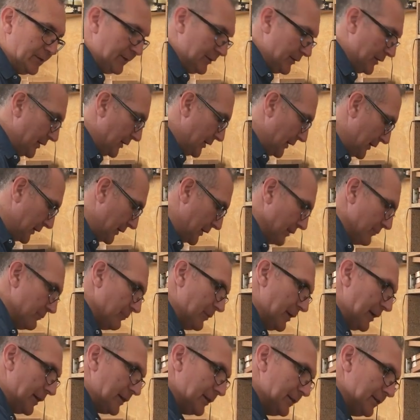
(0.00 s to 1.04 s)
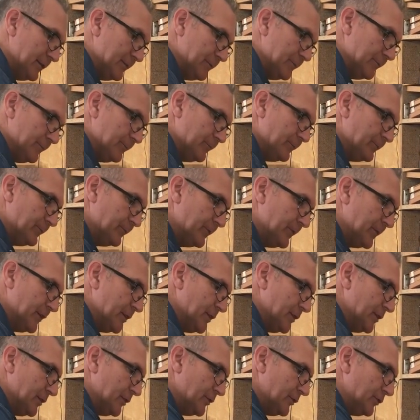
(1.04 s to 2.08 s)
then I come back
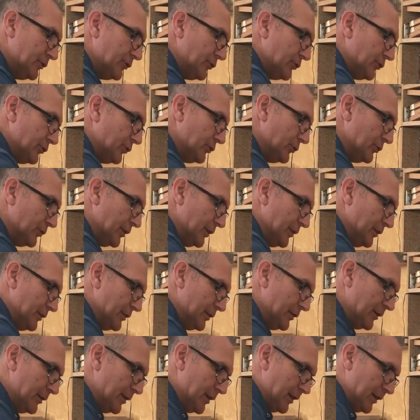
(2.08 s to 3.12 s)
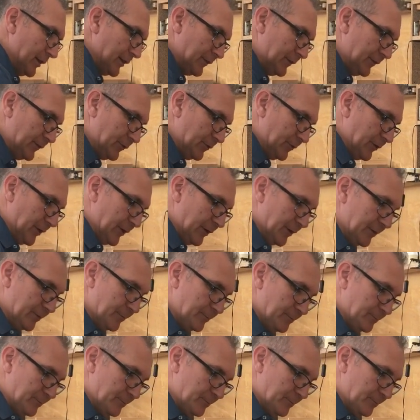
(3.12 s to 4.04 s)
to do it next to the